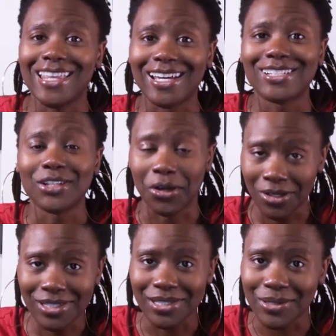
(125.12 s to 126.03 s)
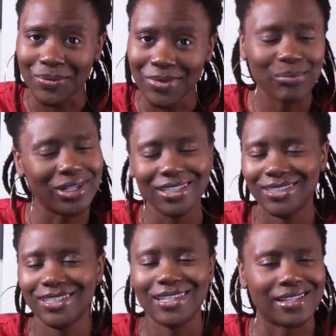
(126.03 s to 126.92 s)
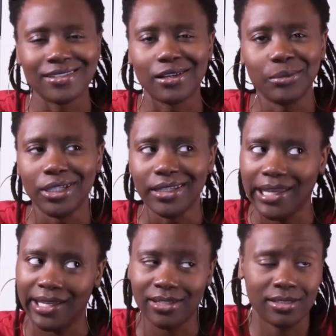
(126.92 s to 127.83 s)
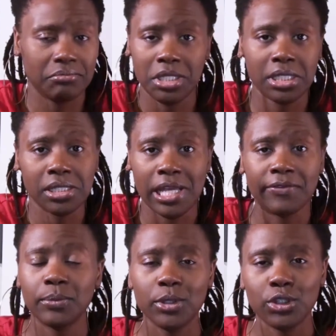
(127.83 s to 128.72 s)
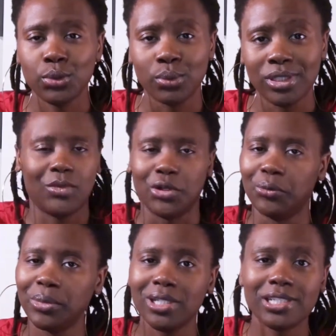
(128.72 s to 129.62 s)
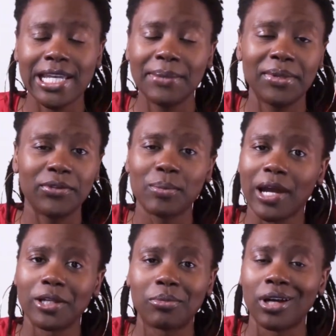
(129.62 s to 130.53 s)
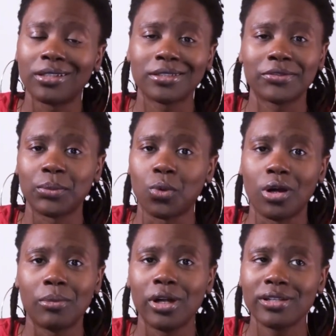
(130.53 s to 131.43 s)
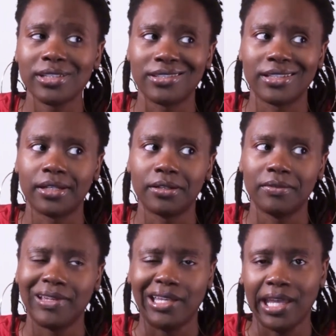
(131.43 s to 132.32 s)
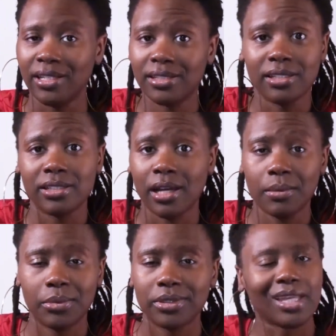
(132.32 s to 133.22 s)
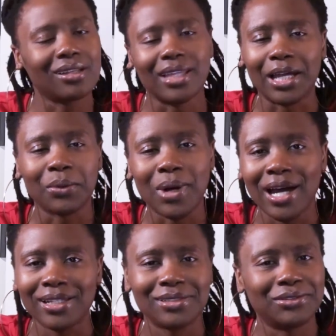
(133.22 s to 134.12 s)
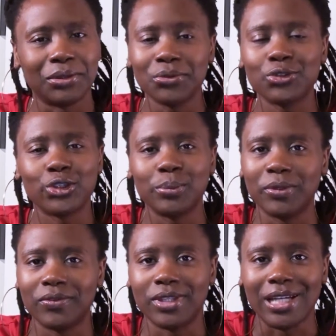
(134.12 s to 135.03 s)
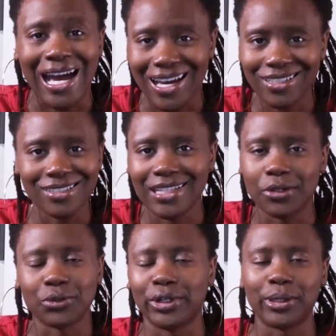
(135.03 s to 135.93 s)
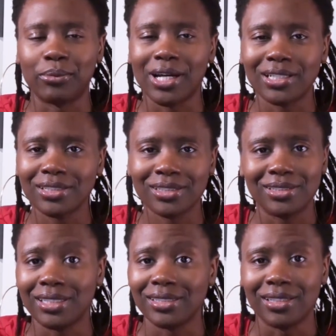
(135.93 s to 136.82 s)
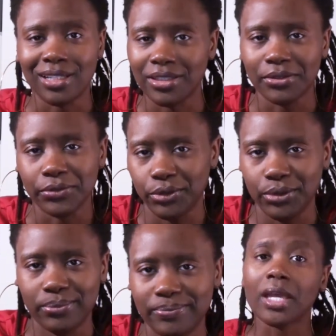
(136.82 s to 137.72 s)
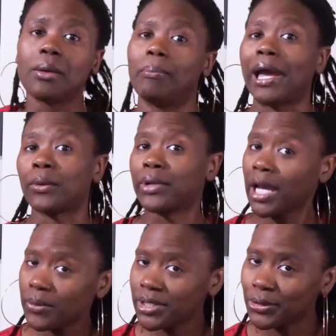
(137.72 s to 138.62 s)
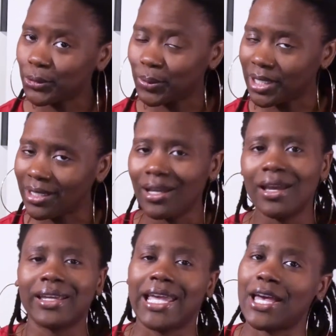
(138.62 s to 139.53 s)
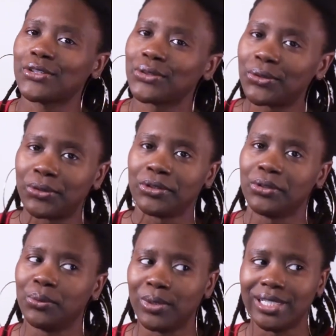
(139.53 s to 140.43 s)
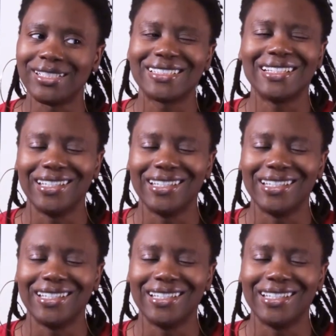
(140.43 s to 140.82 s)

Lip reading: That's awesome, but that's not me, and it doesn't have to be you. Don't be ashamed if you buy your products from Walmart instead of an Etsy shop. Likewise, don't trip if the hottest natural hair product does nothing for you. Back when I was a newbie, castor oil was